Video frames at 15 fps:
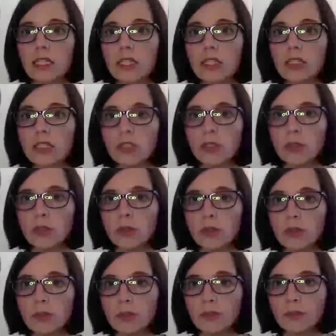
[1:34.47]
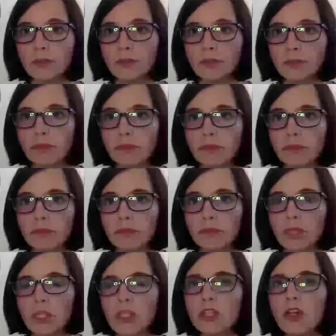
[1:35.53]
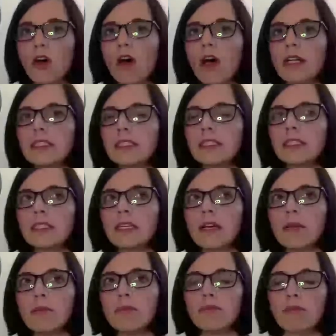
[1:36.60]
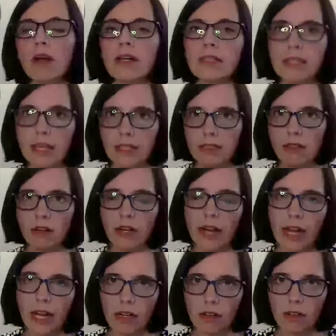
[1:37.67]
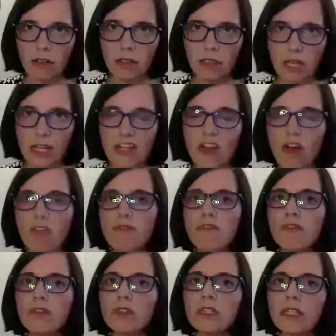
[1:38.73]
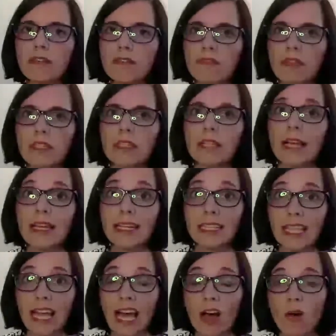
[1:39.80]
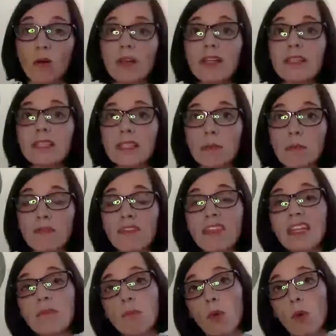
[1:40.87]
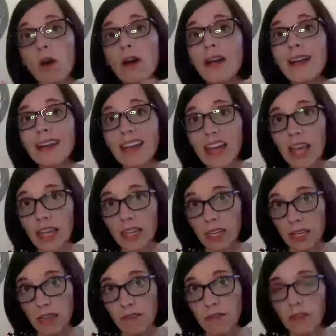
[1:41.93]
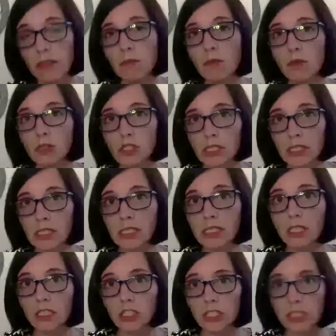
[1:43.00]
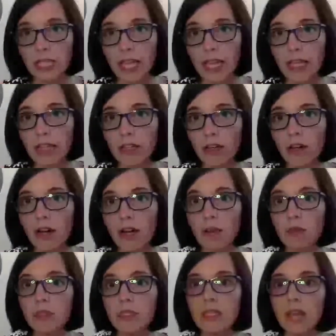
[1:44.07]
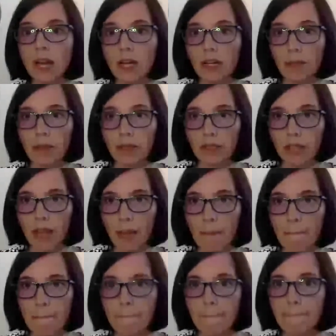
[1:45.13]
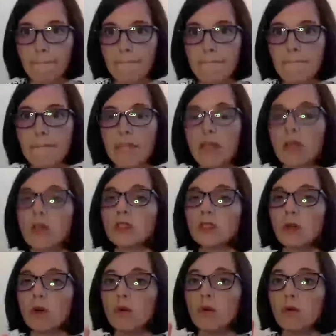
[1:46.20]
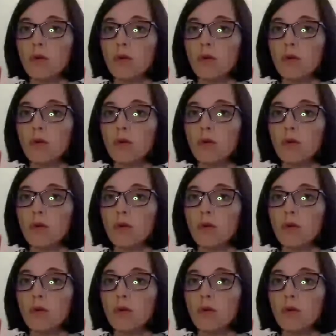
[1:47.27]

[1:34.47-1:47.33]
to not process our anger, not fully feel and allow some of the more negative emotions such as anger. And I want to talk about that. So,